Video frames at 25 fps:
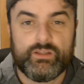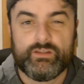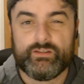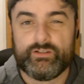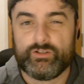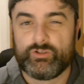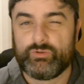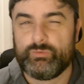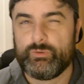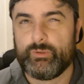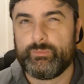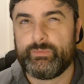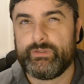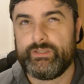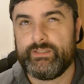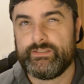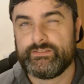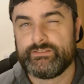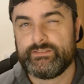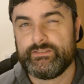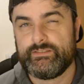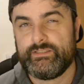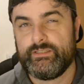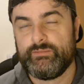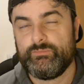They're coming up
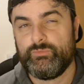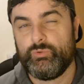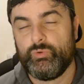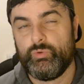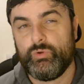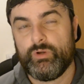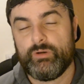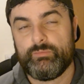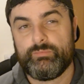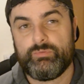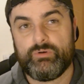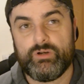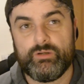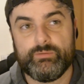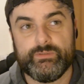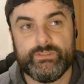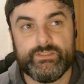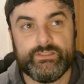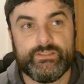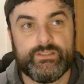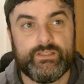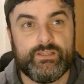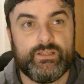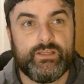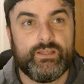against a team who are
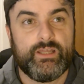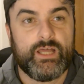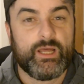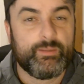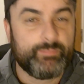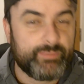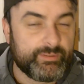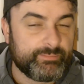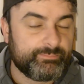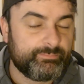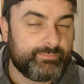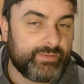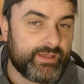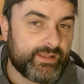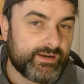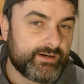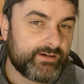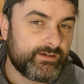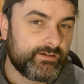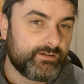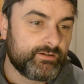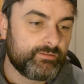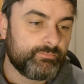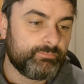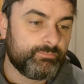probably a bit
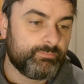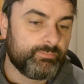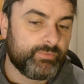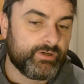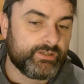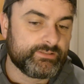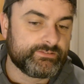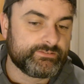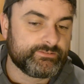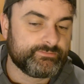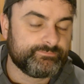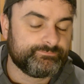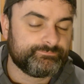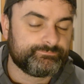better, but